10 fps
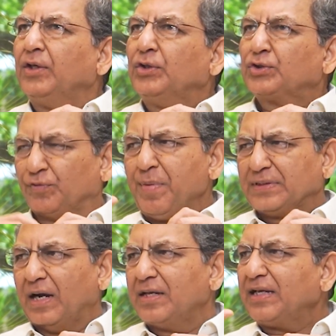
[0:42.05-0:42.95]
So we must
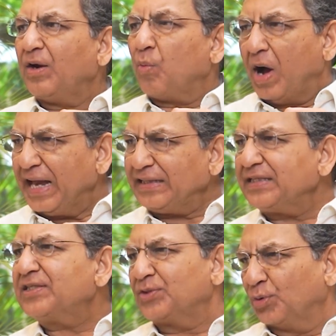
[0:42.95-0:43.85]
understand why
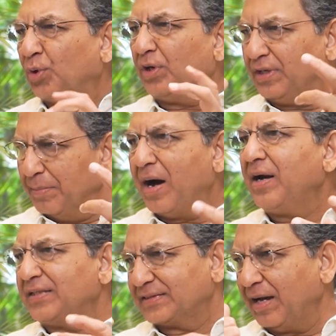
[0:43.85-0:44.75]
this whole demand
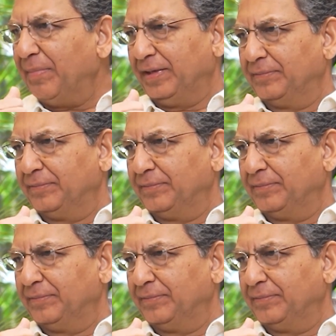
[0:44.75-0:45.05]
is coming.